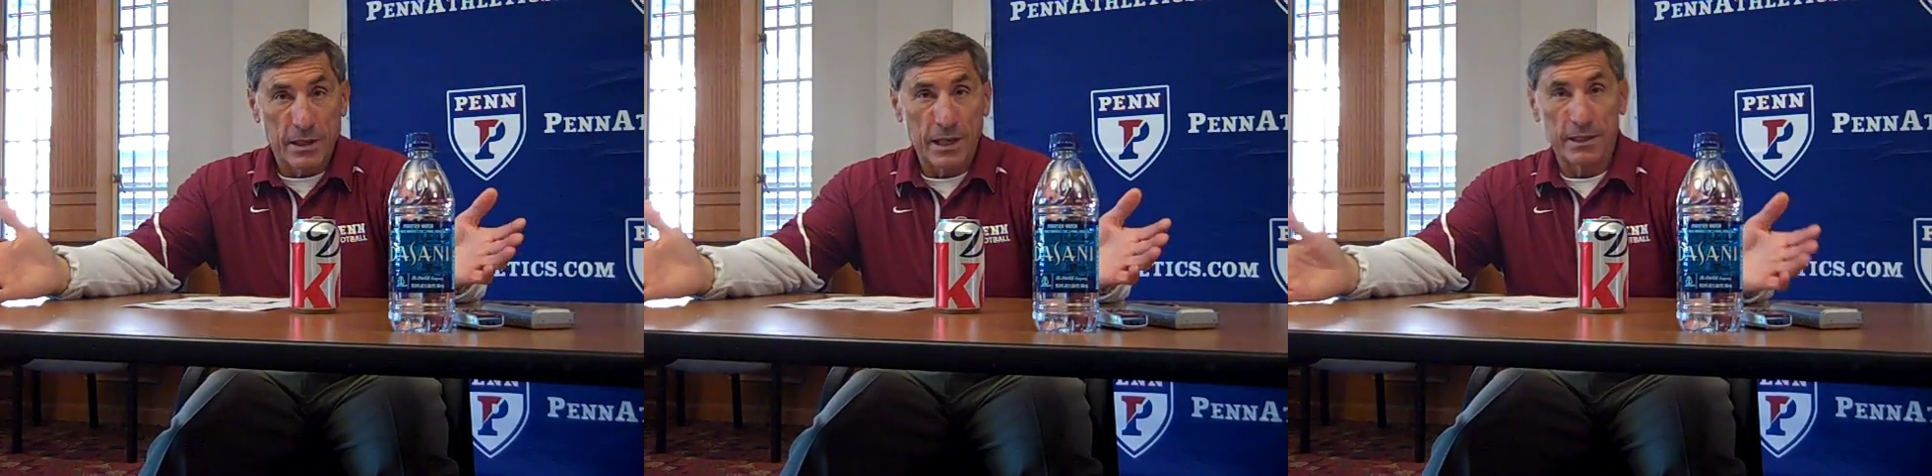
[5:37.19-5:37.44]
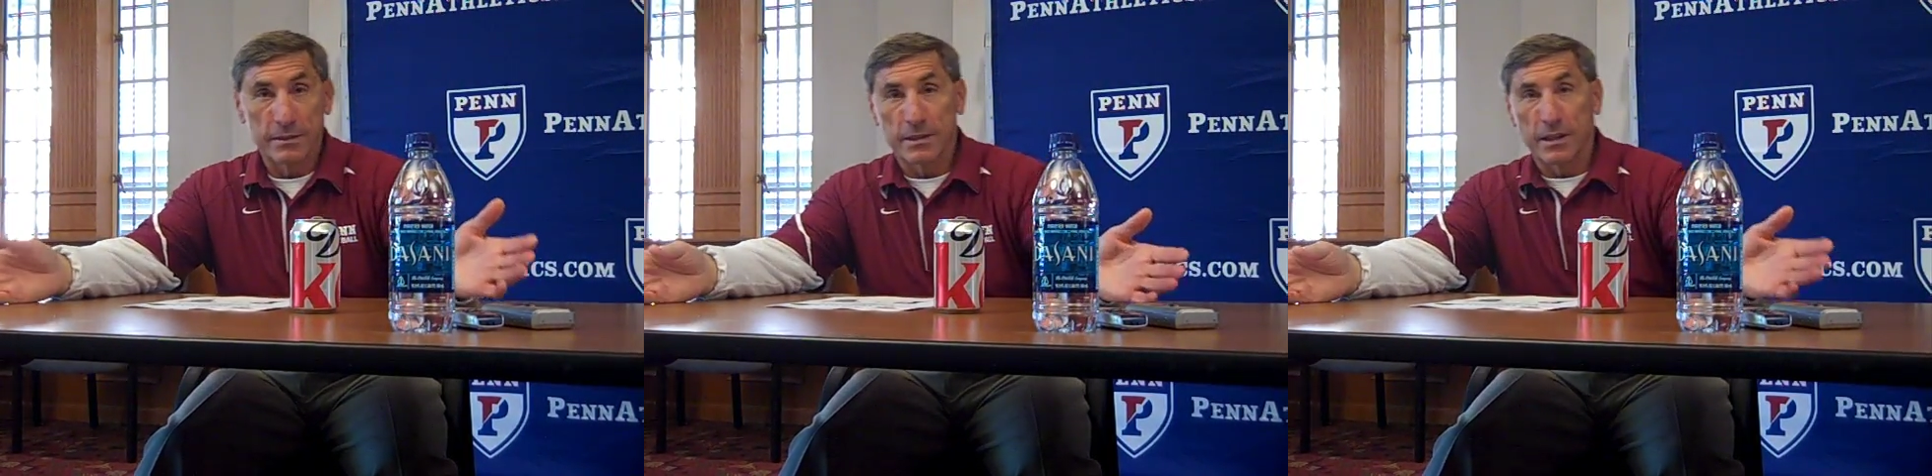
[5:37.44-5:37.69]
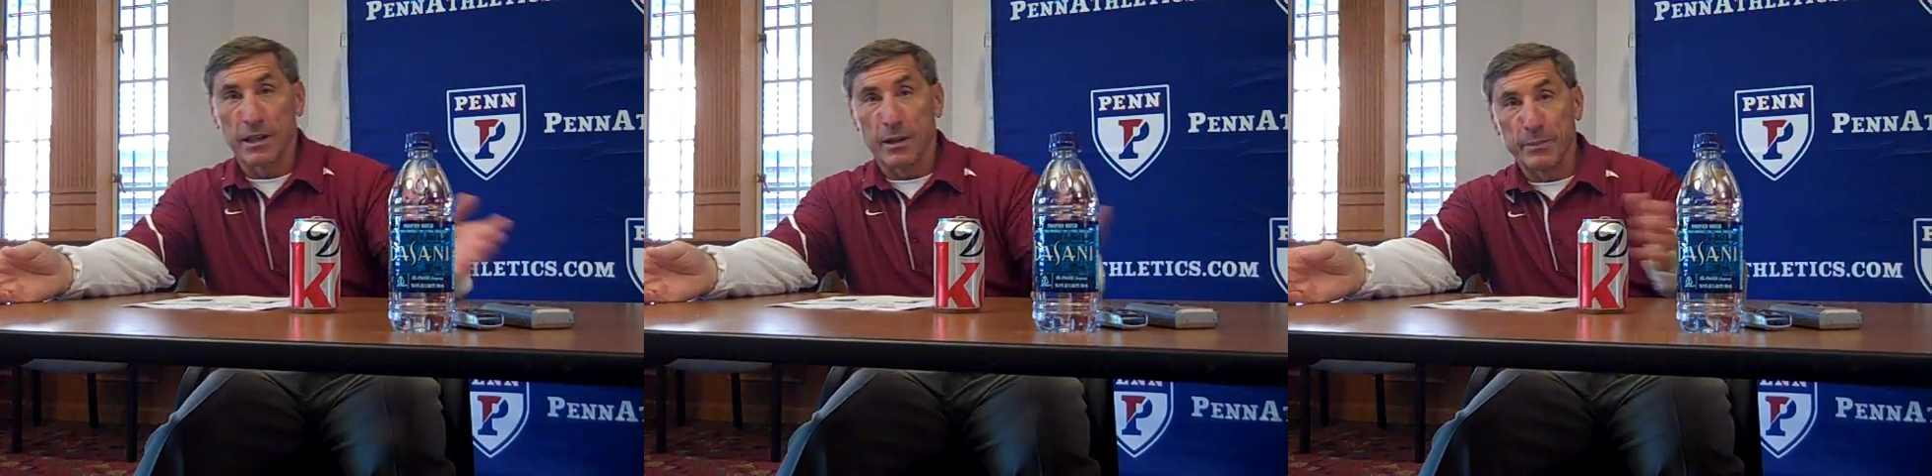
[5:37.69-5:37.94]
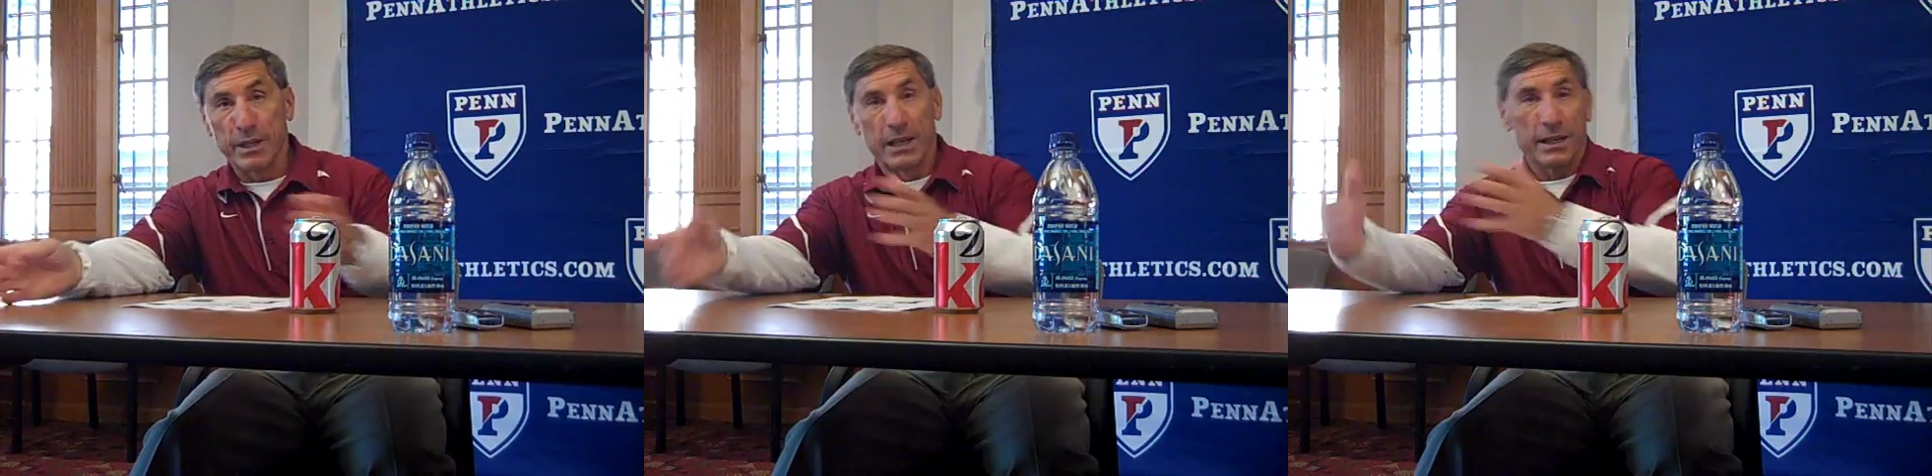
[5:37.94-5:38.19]
Got
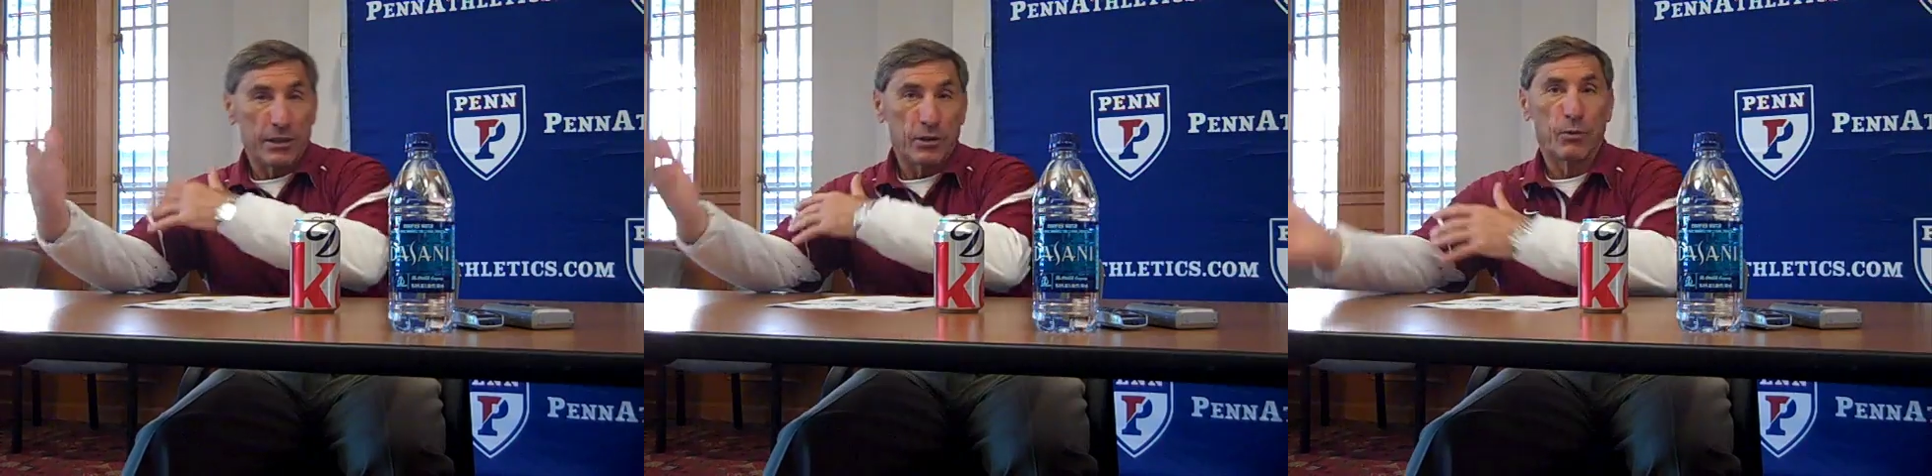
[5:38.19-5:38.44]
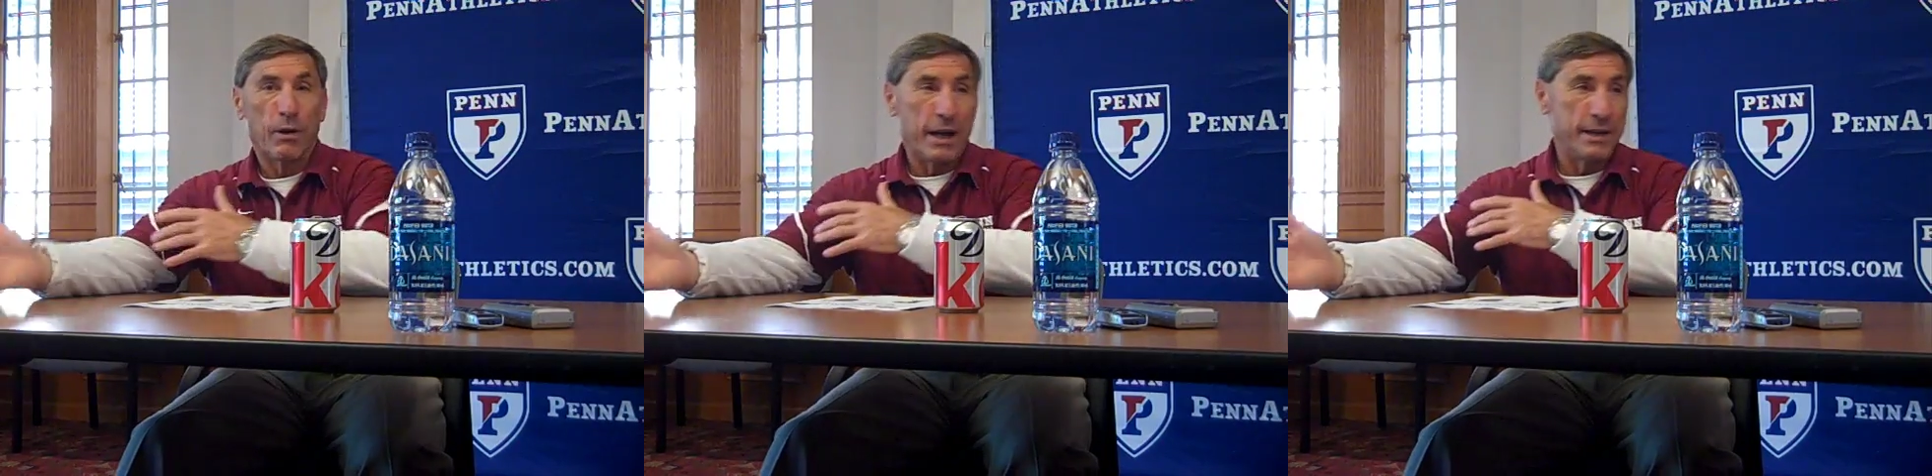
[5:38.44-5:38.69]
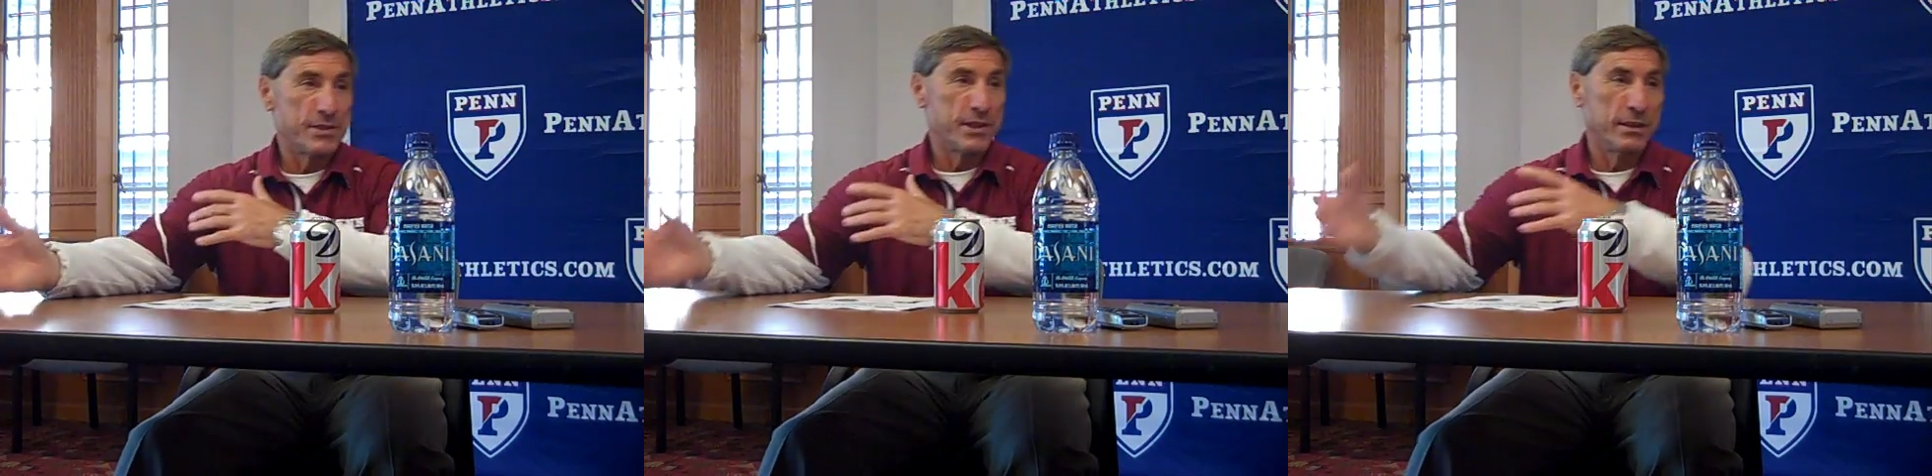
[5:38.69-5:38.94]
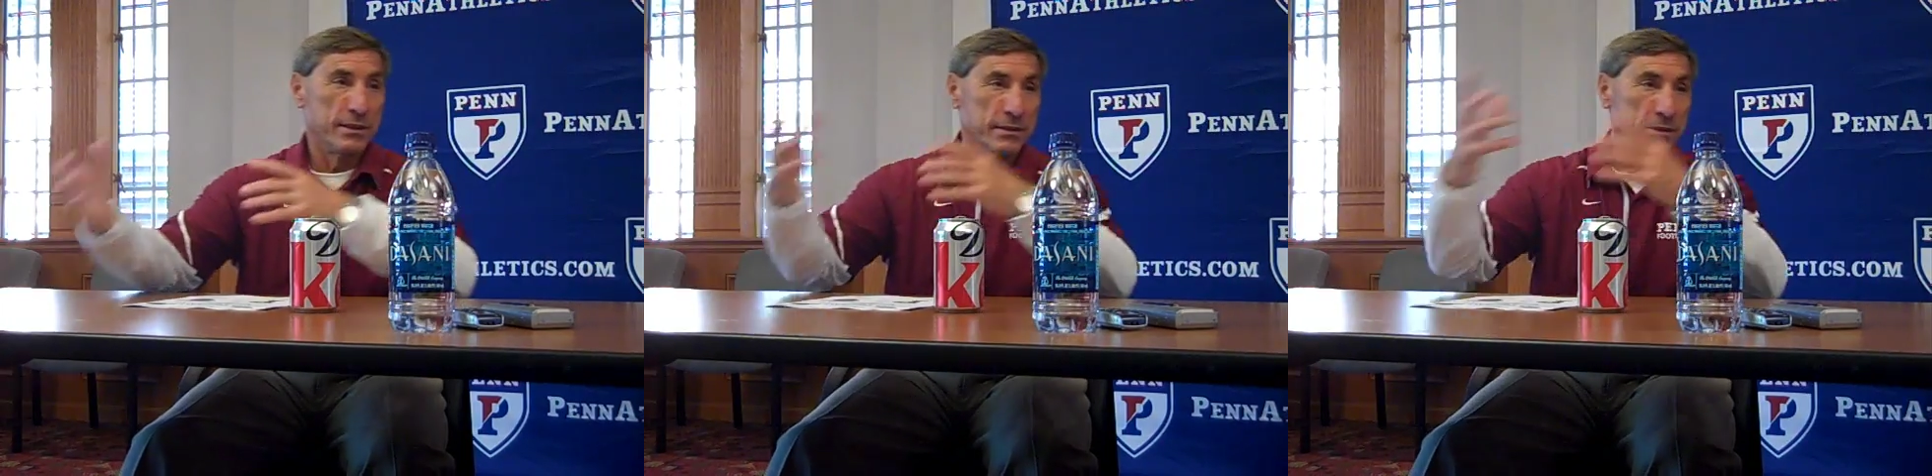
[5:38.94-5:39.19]
Columbia on the
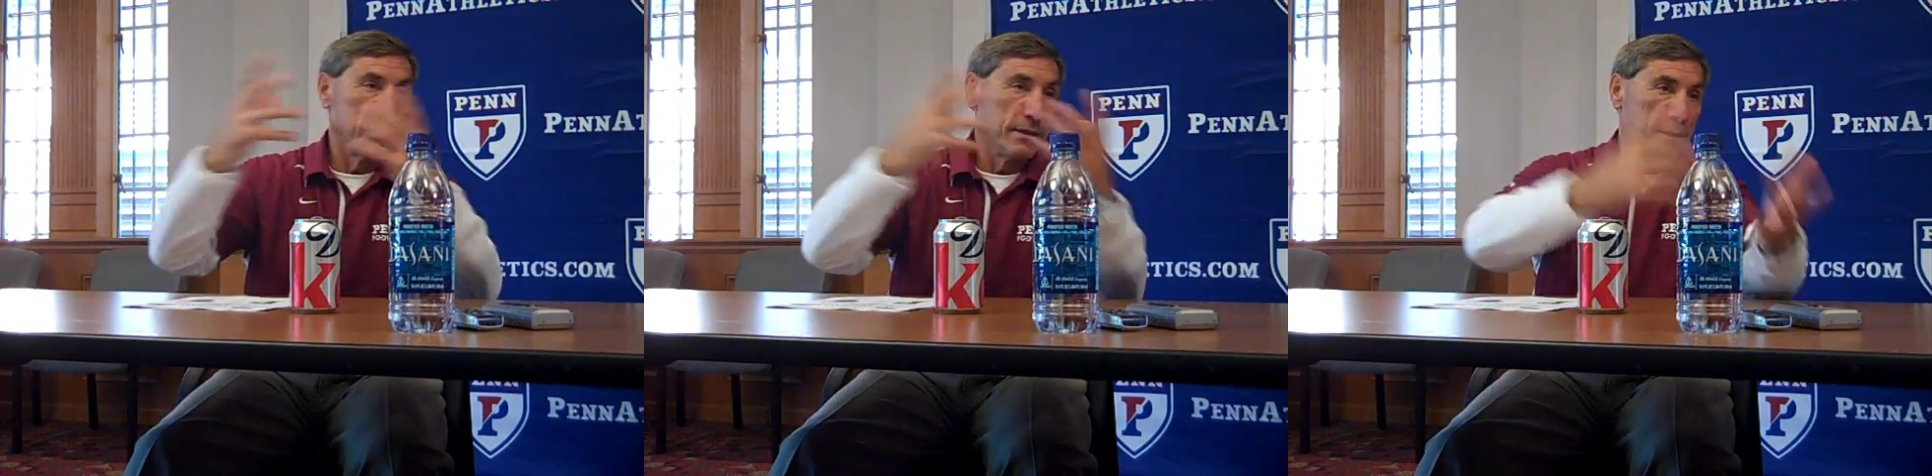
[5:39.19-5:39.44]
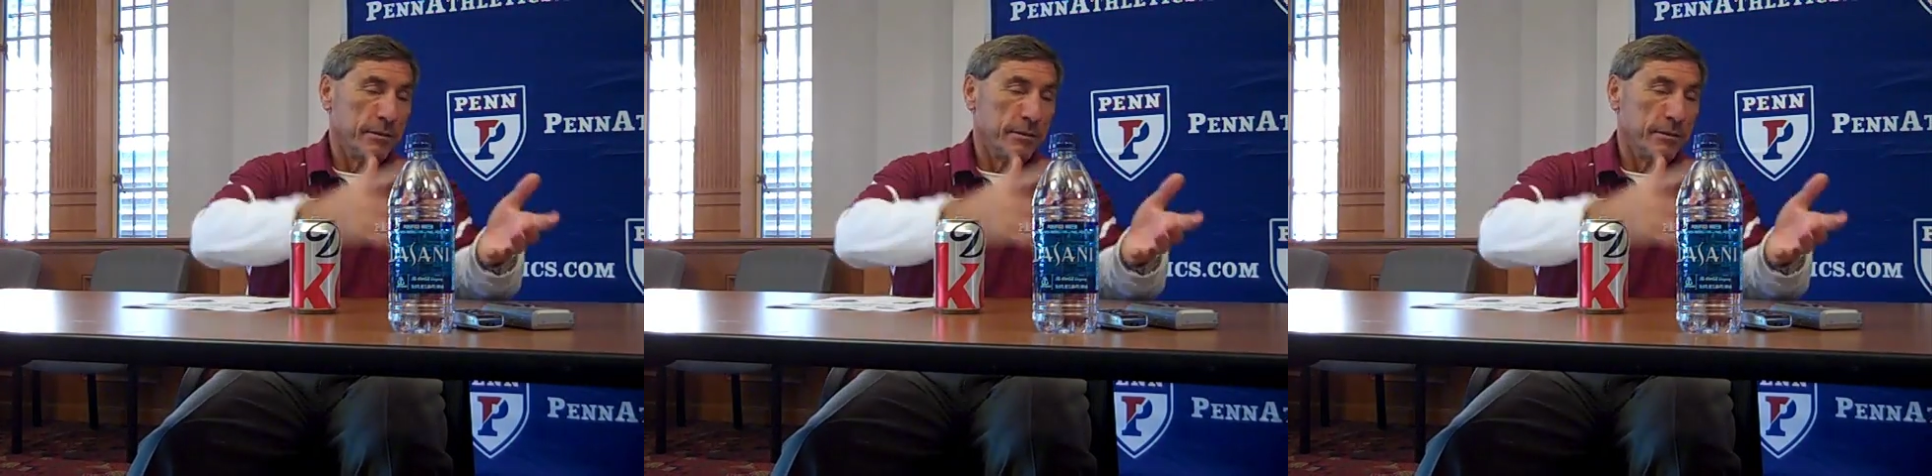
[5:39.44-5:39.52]
horizon.